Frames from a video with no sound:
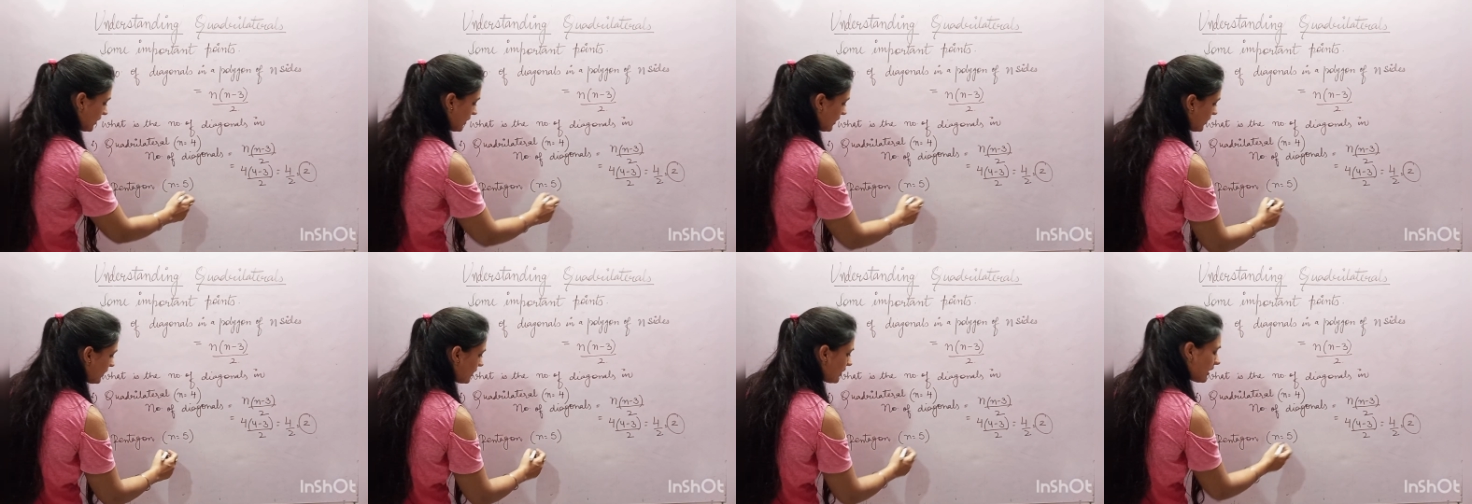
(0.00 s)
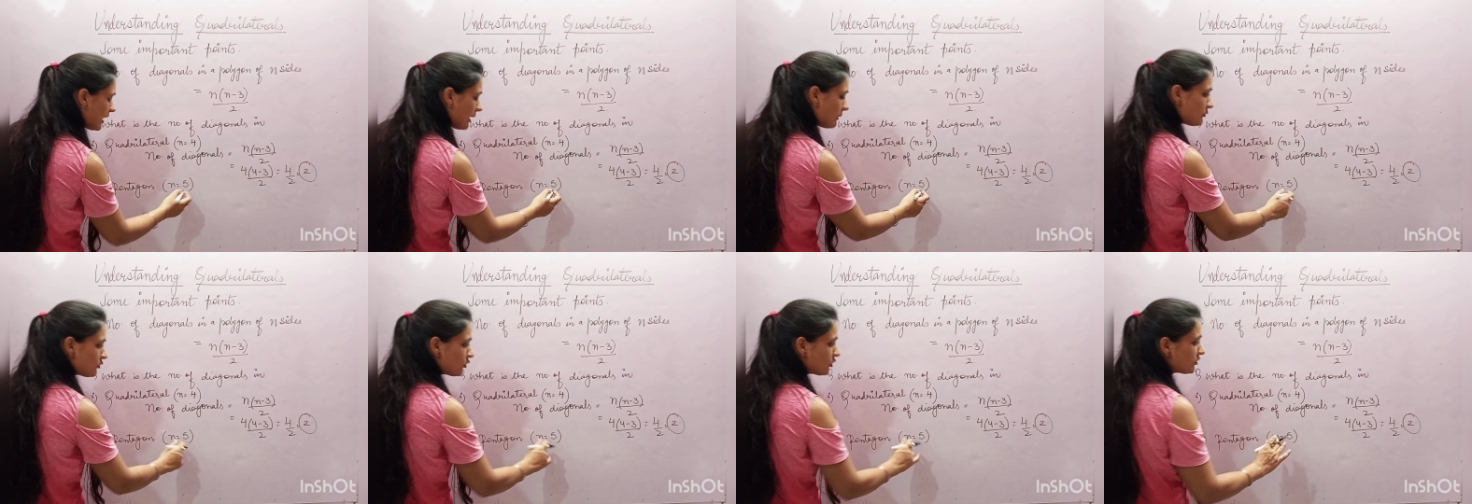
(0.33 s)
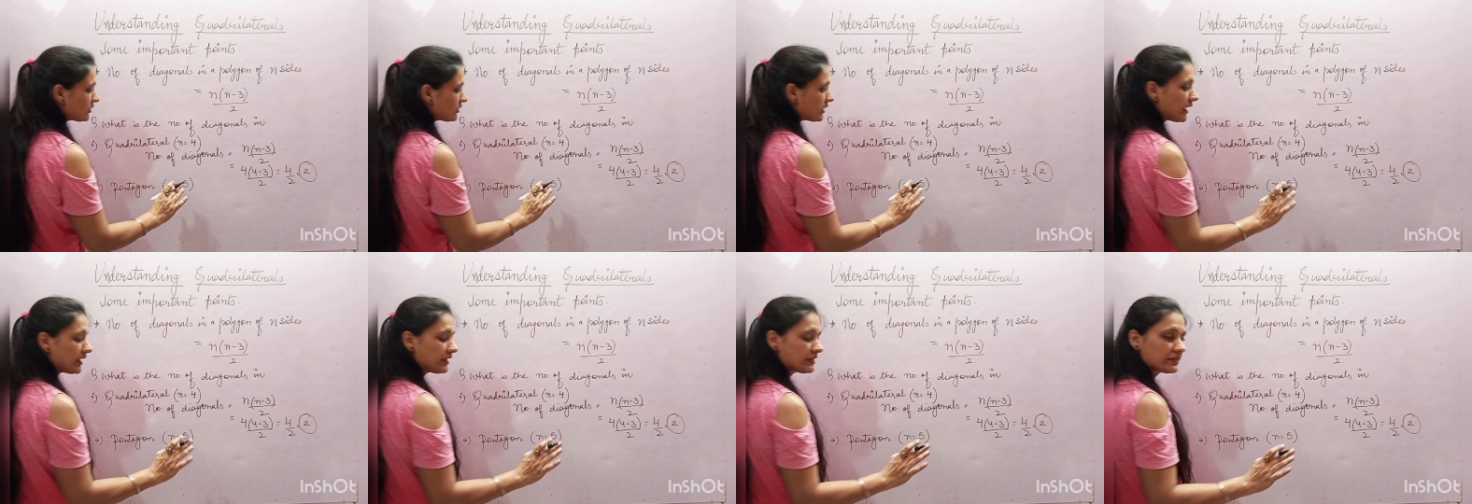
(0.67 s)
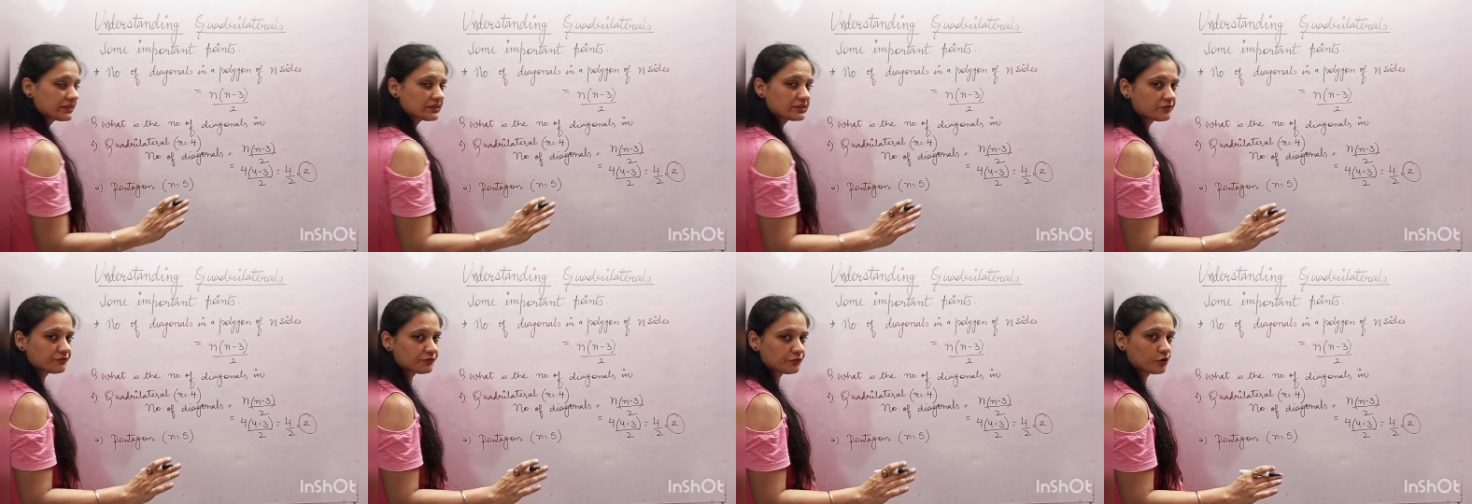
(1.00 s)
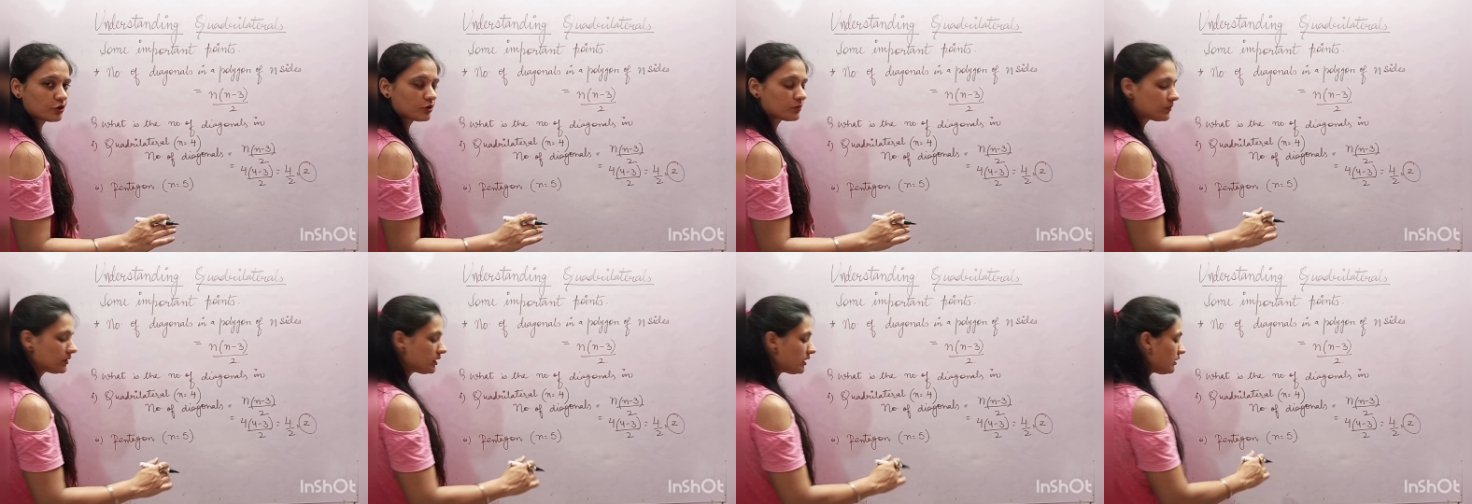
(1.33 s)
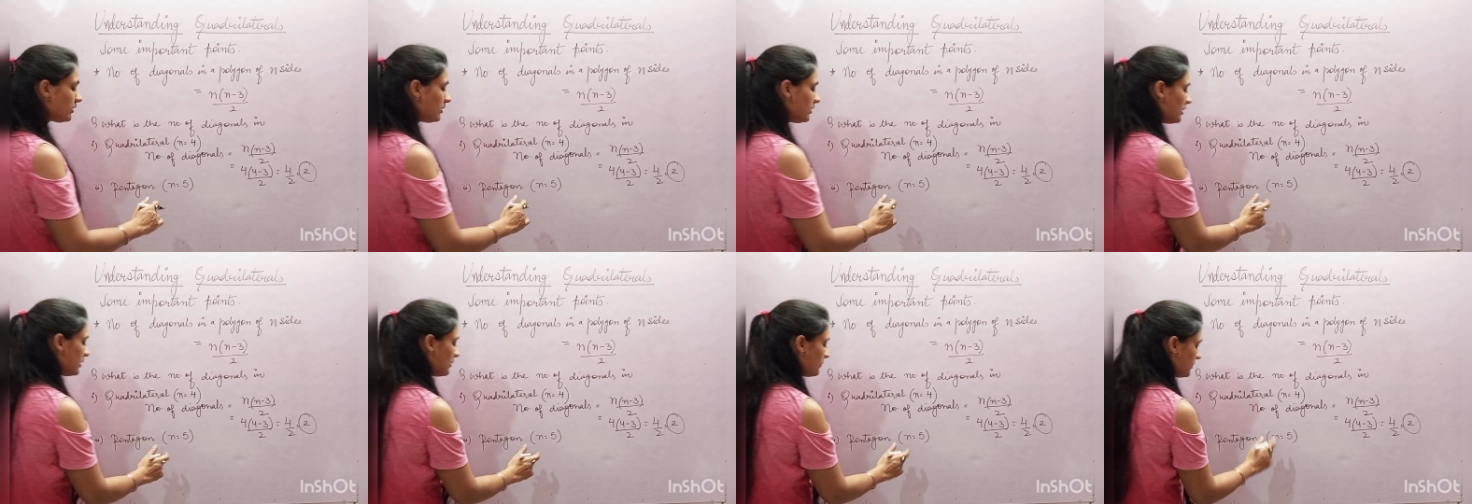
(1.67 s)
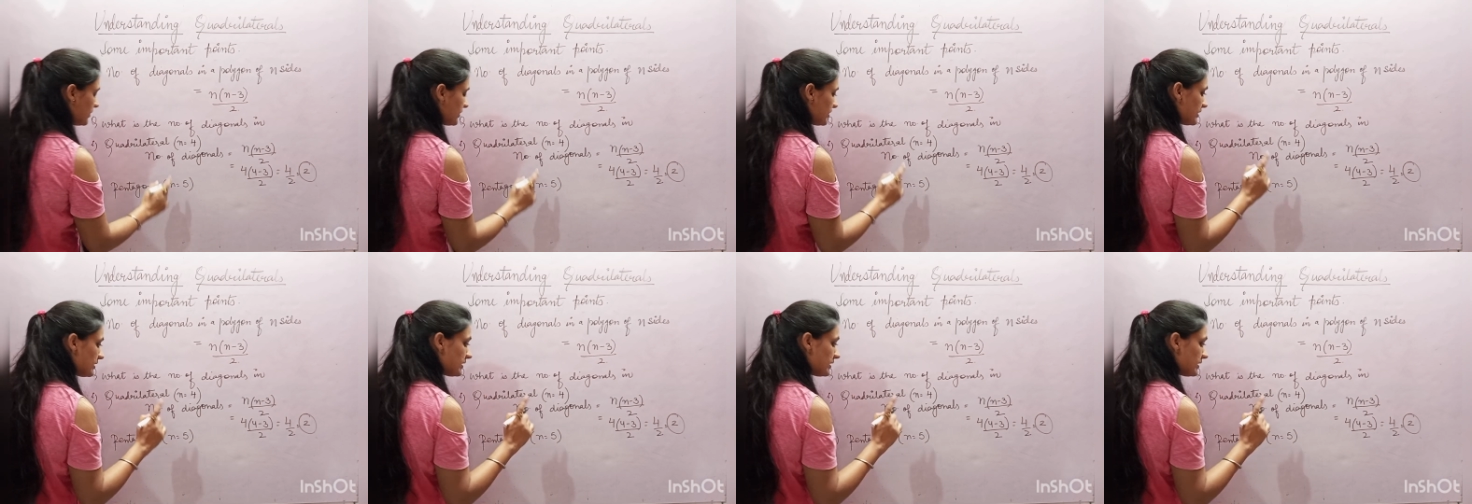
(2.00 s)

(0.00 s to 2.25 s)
Here I am not writing the formula, but